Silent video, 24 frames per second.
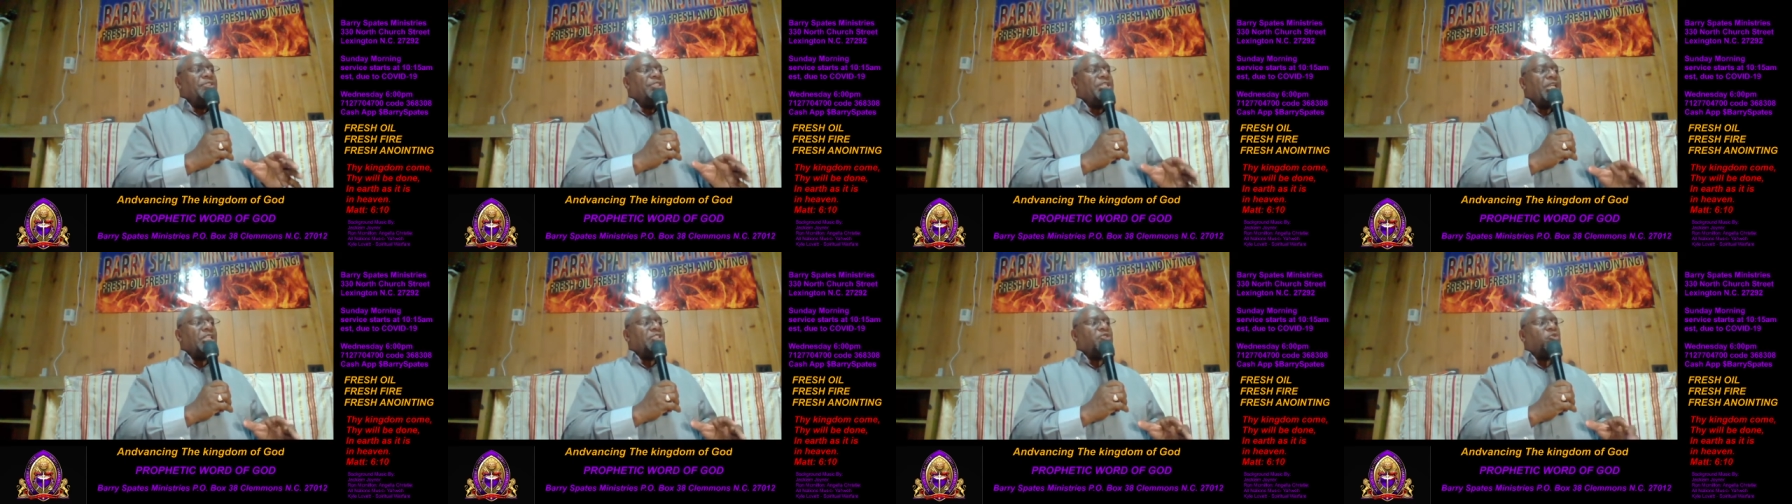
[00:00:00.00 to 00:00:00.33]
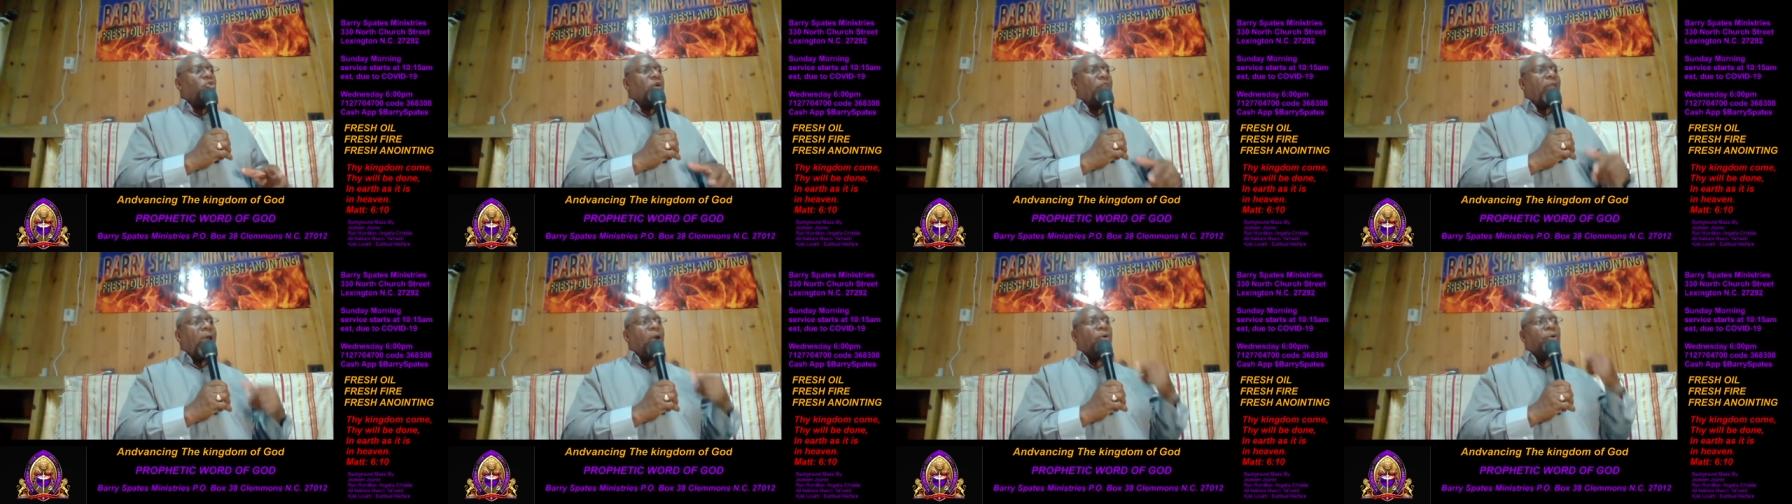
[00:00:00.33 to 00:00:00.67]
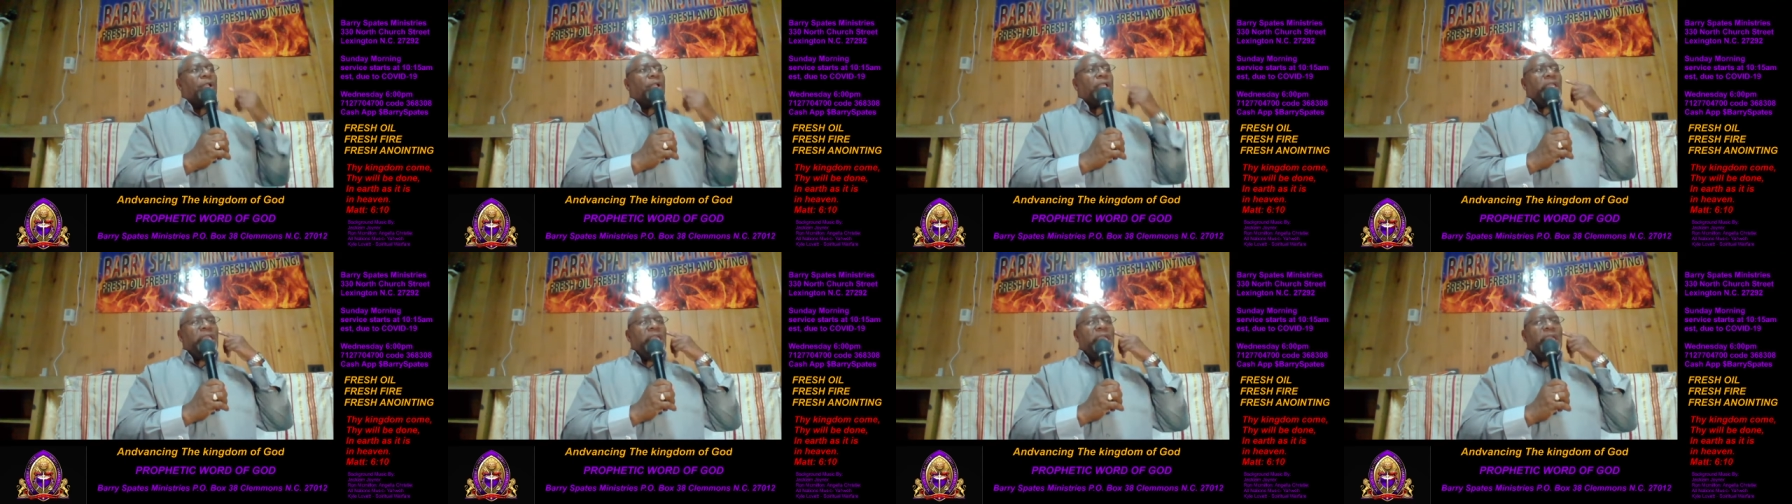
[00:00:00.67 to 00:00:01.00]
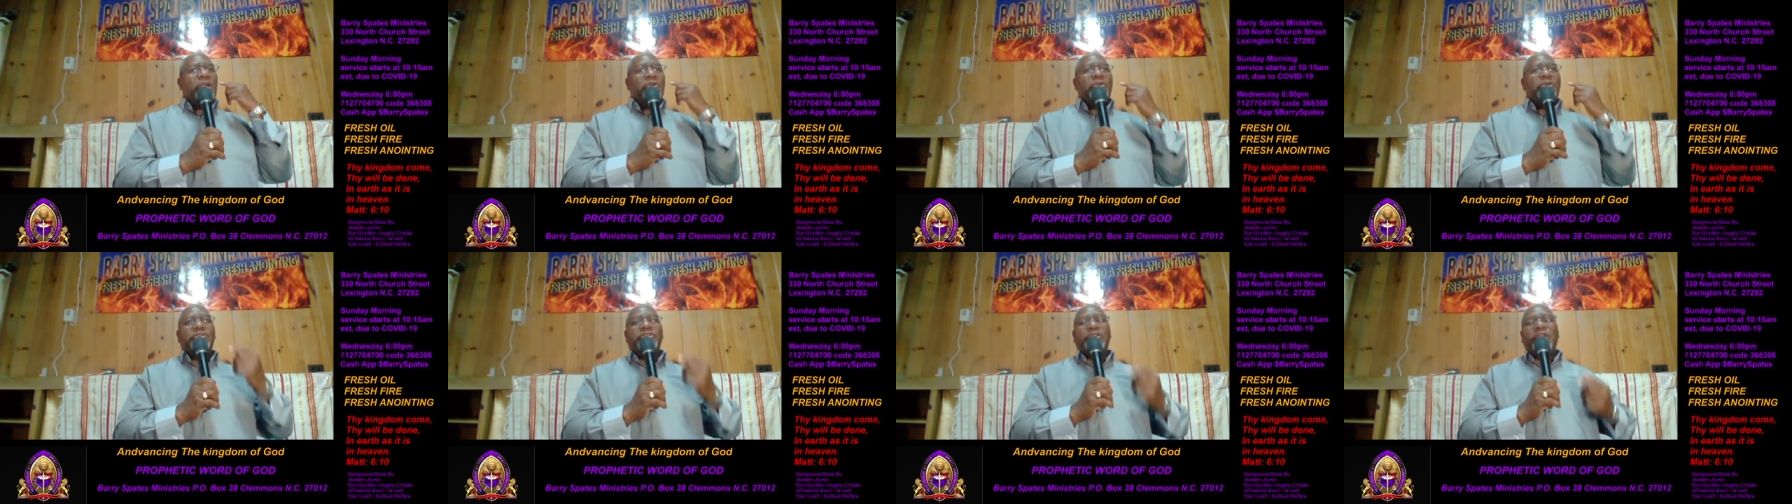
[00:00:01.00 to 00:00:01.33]
just with our
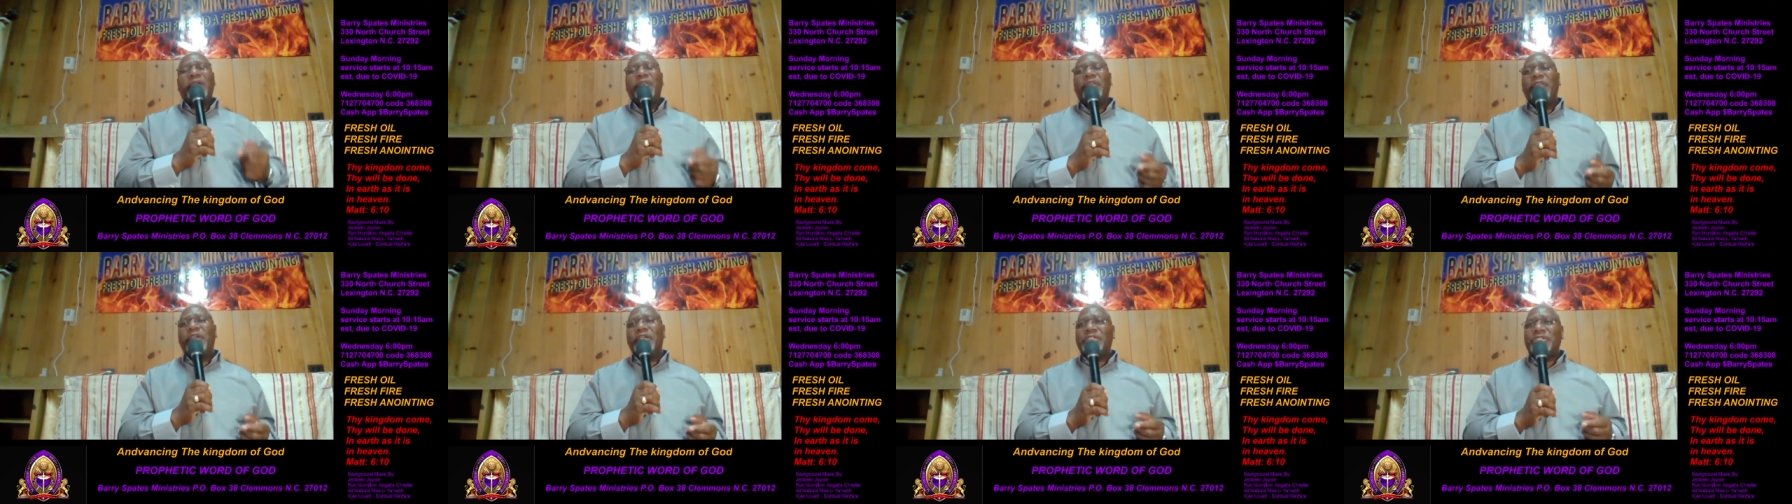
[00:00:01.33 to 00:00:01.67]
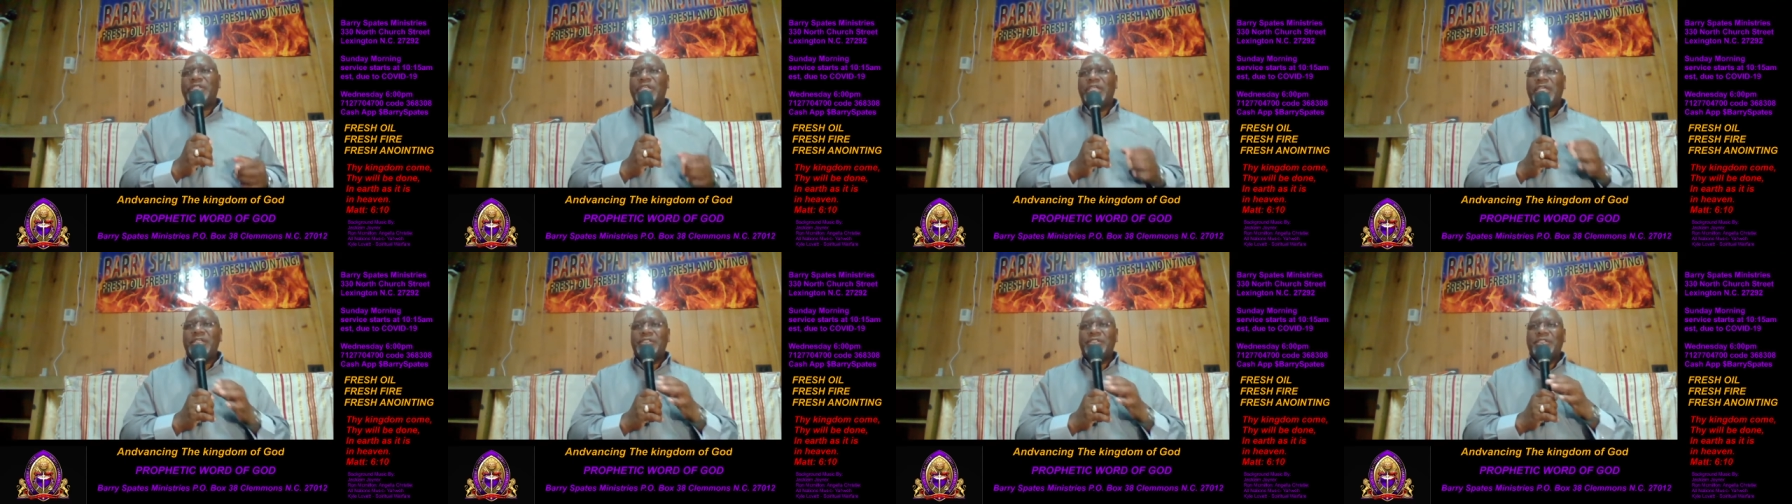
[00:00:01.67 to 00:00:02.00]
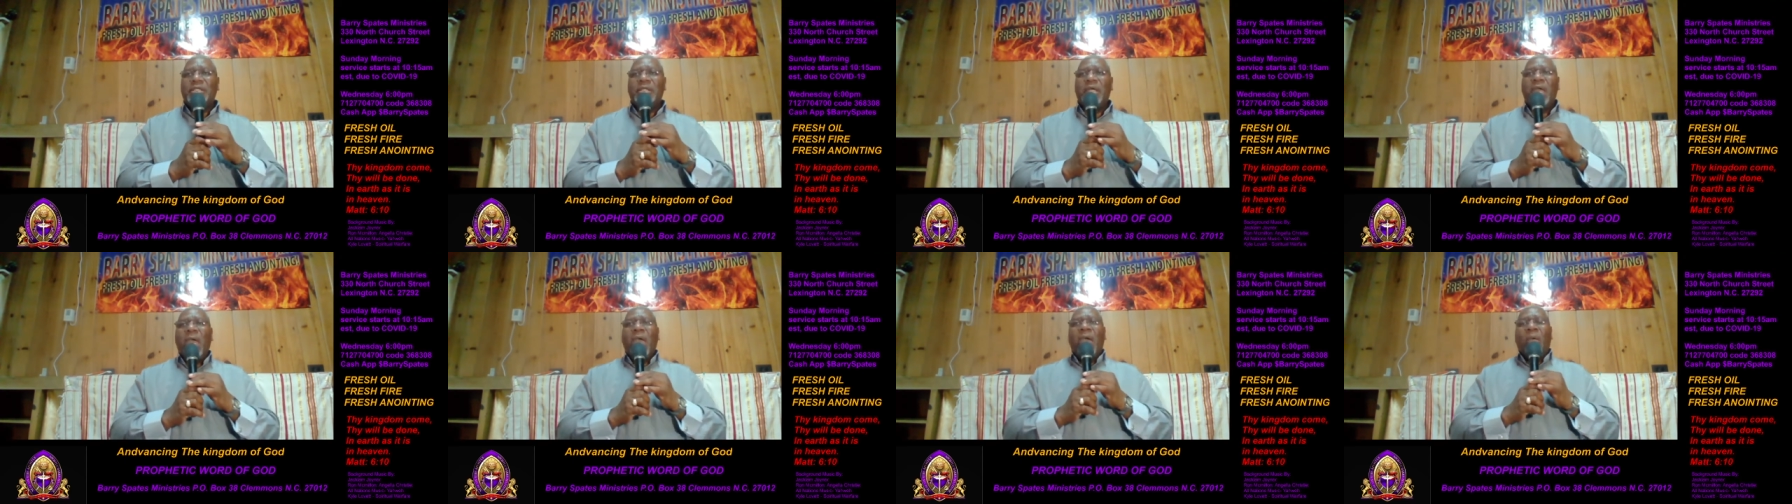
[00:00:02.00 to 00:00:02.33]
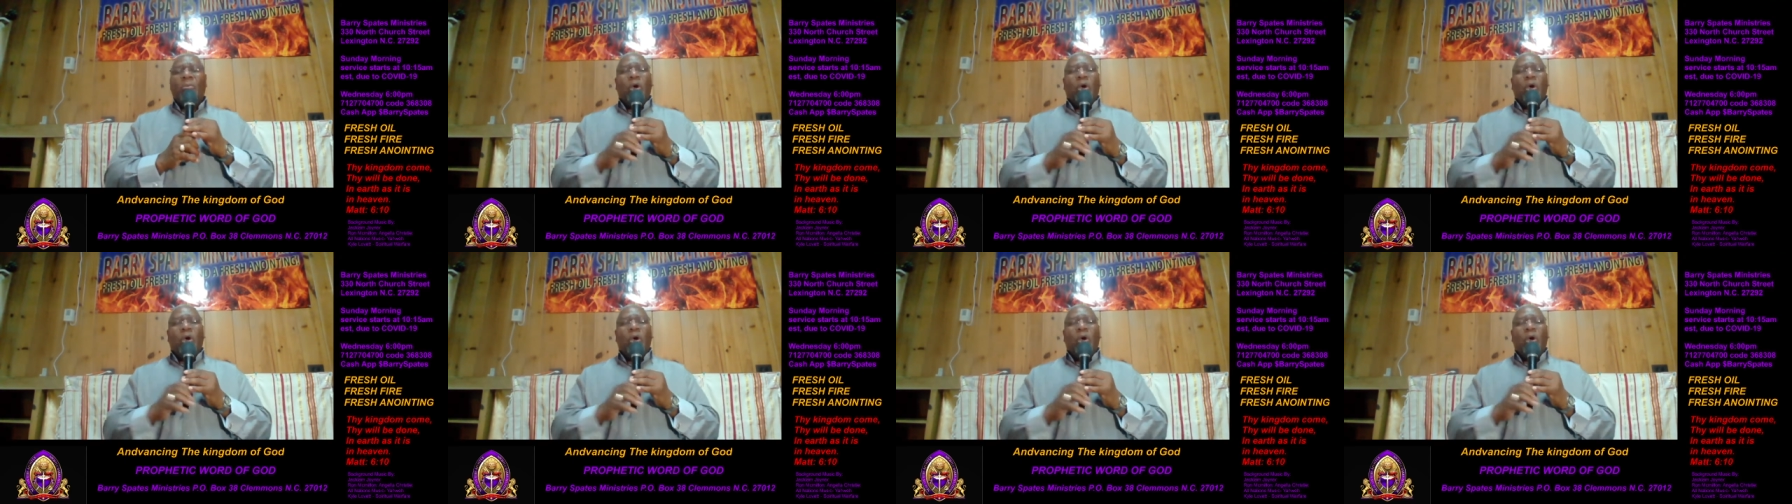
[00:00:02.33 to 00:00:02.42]
ears in this season,